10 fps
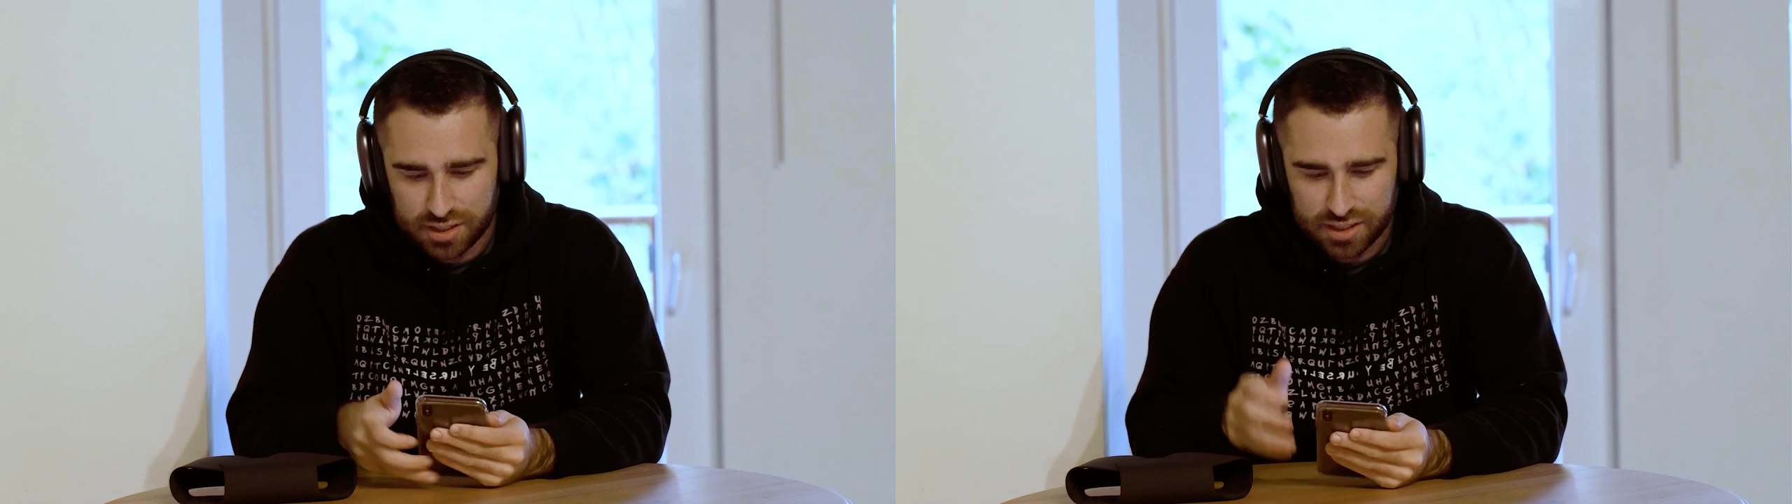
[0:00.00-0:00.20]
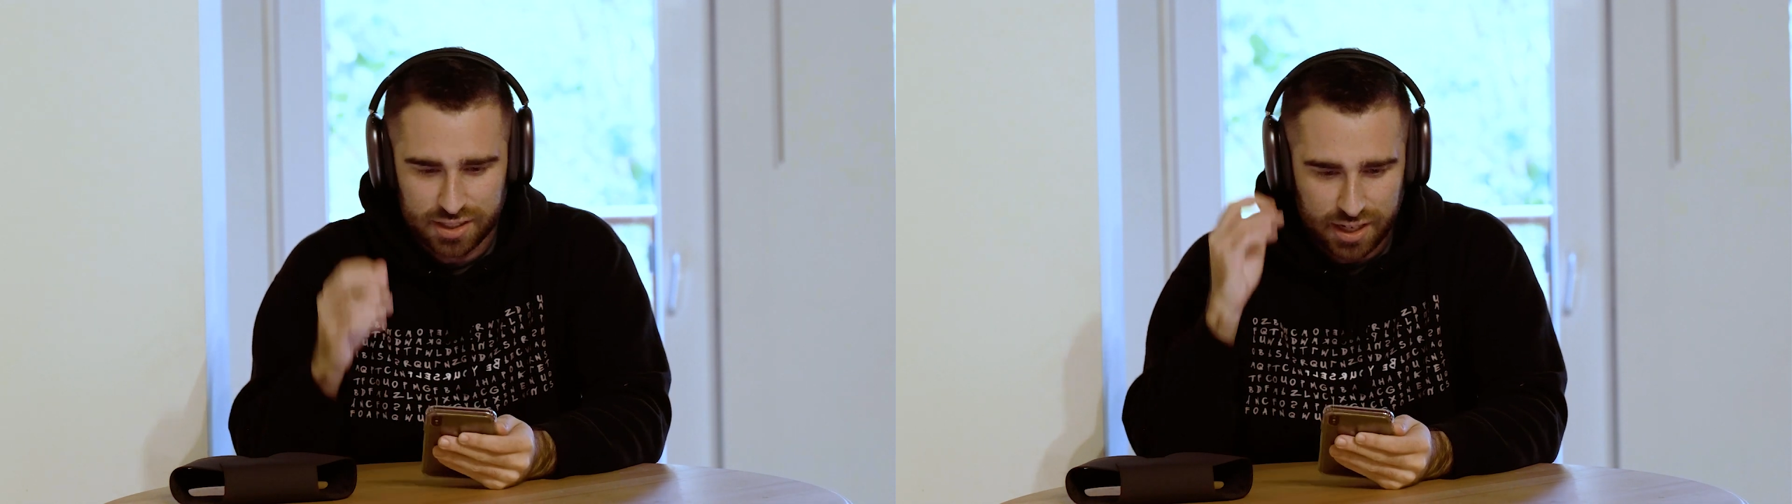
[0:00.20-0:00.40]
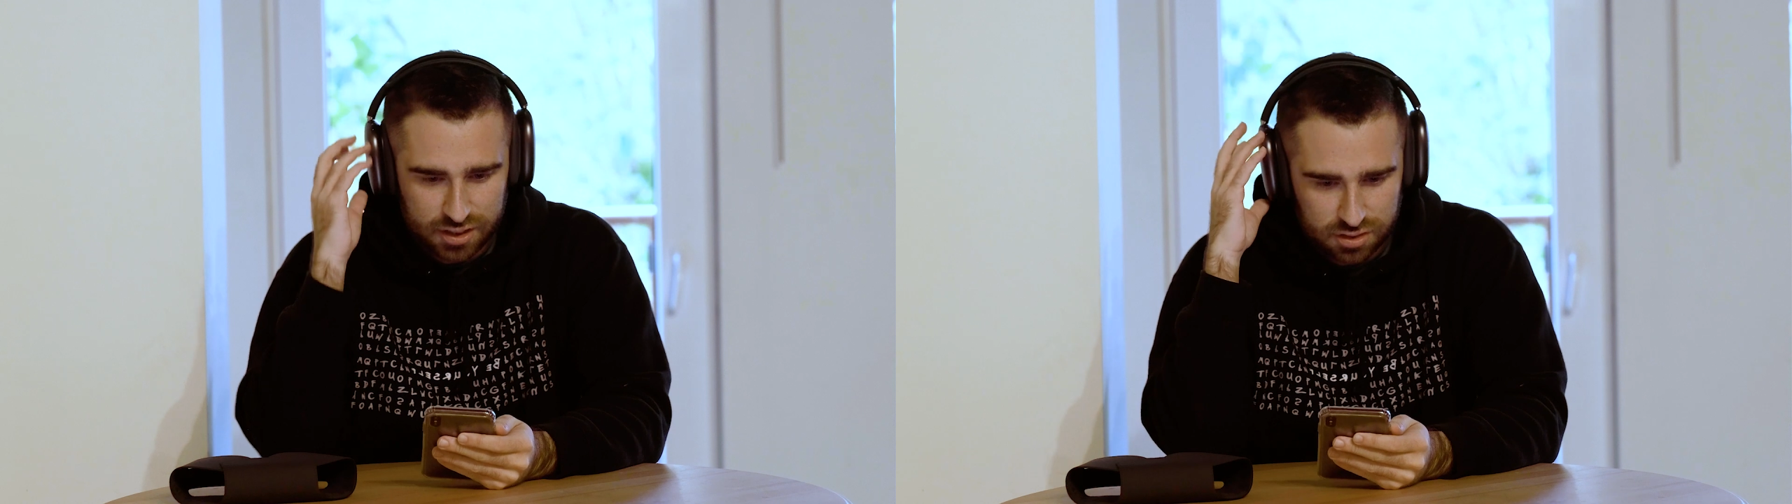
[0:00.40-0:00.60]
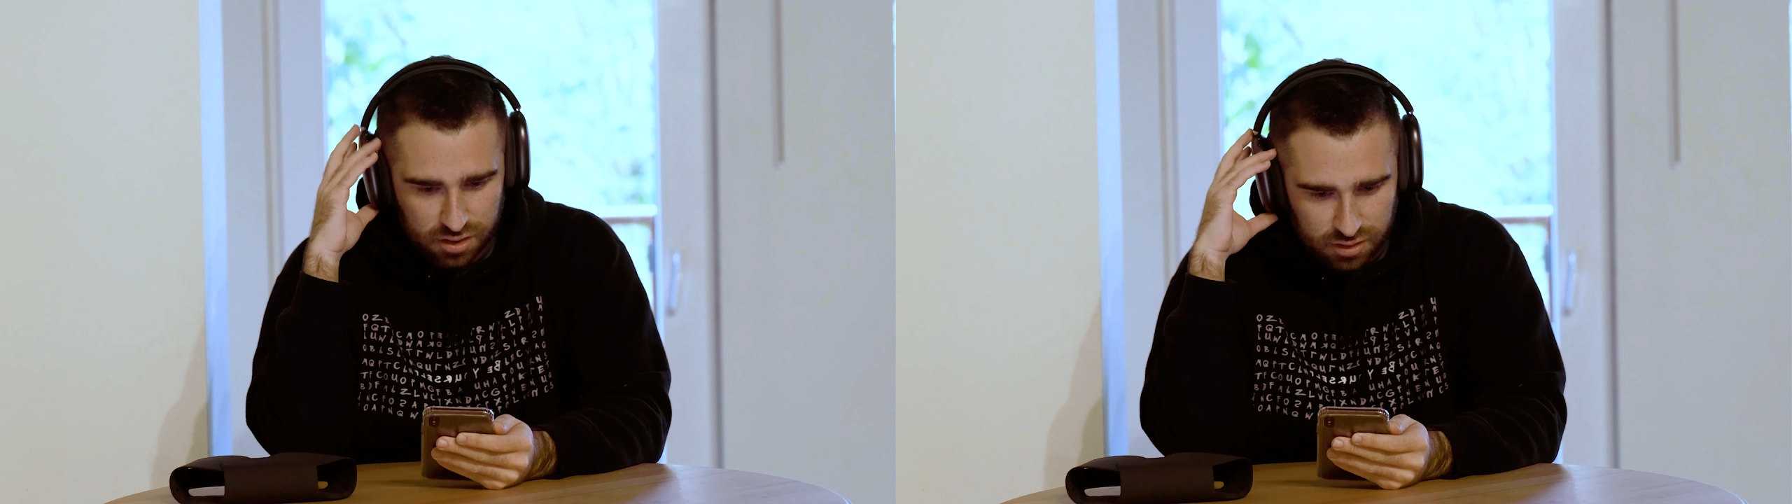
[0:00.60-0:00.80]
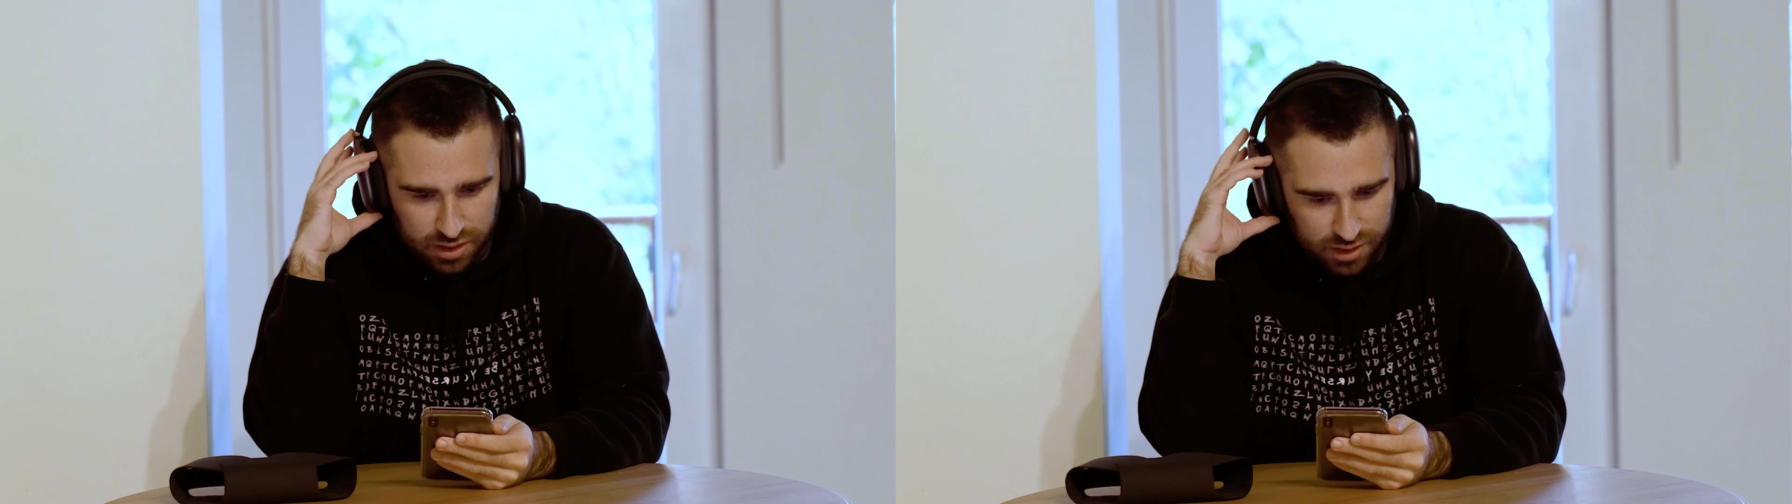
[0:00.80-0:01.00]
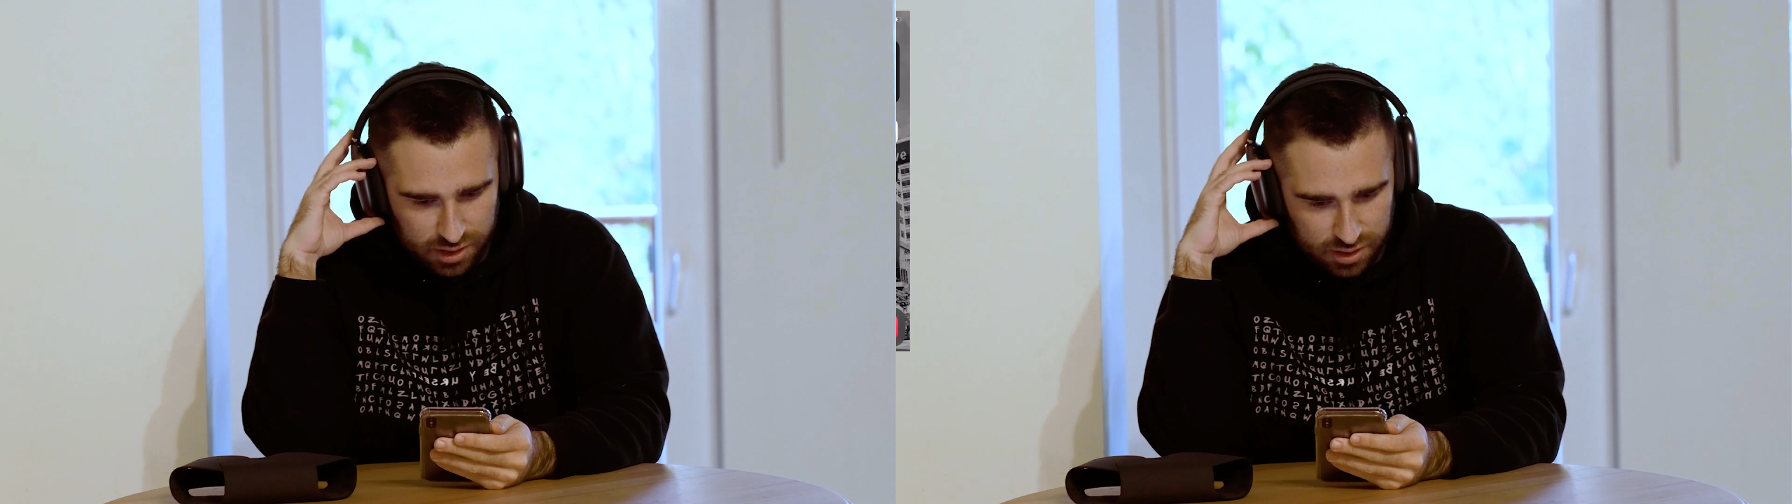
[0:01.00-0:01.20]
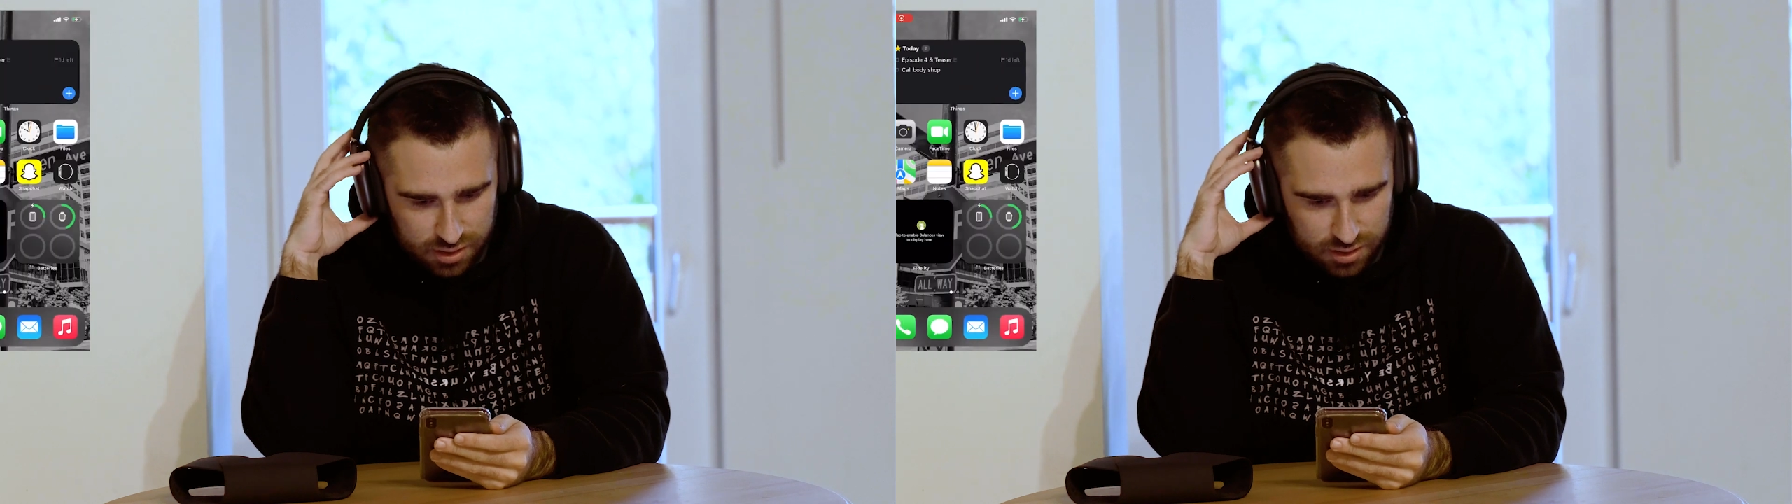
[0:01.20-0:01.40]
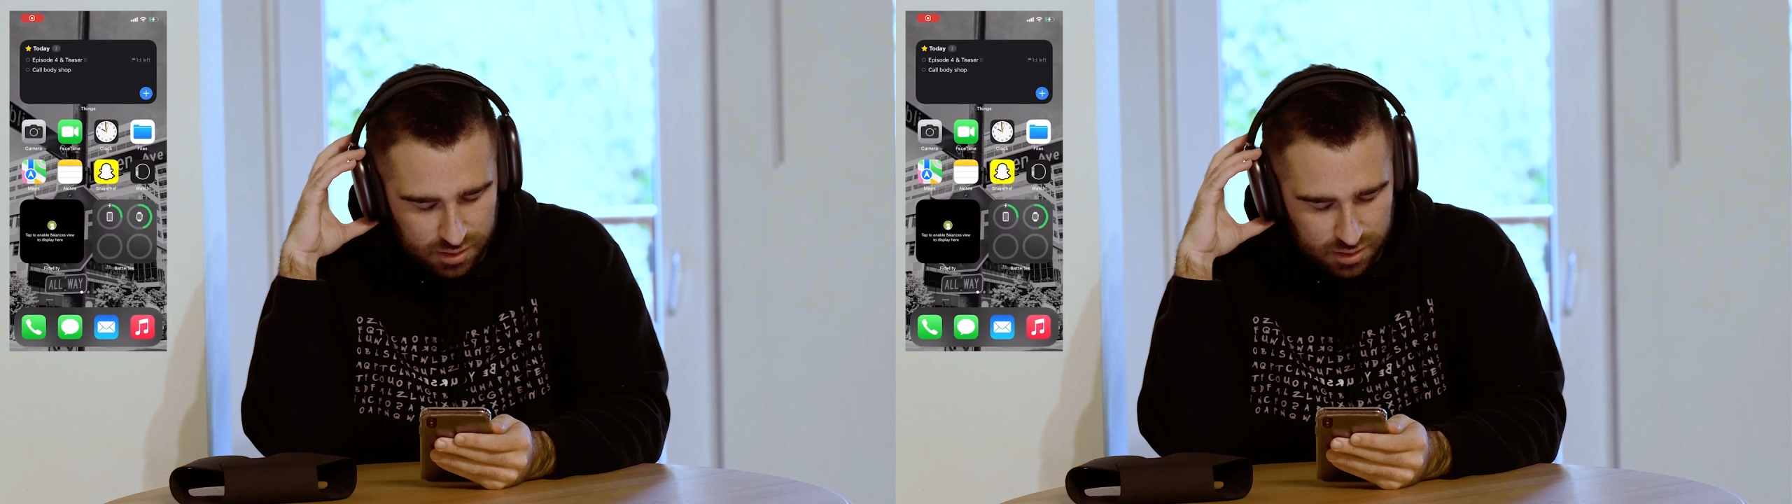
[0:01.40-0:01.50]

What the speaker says: connect already.